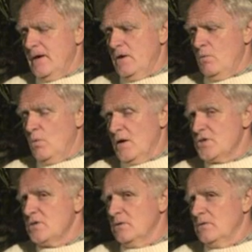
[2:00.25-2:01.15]

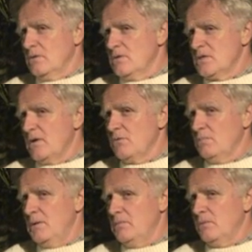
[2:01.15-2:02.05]
watched
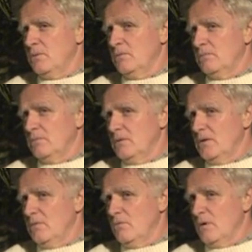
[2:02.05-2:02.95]
several people
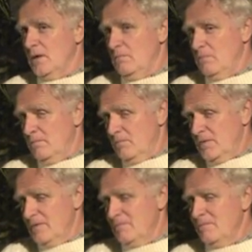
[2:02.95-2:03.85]
really
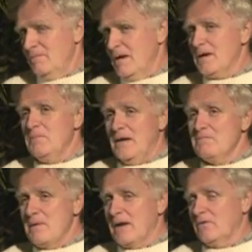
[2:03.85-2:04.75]
make a big
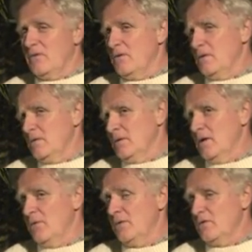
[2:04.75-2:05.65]
impact on their
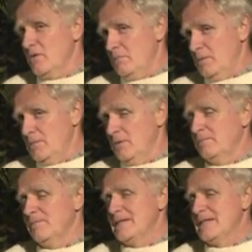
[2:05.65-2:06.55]
health, and some
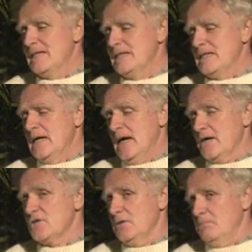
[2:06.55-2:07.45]
people
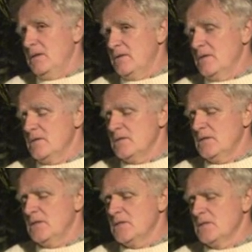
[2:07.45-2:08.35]
actually beat the
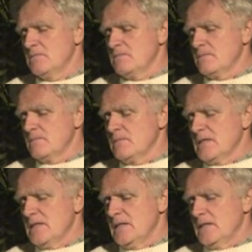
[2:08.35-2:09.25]
disease.
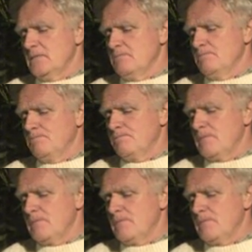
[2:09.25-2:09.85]
To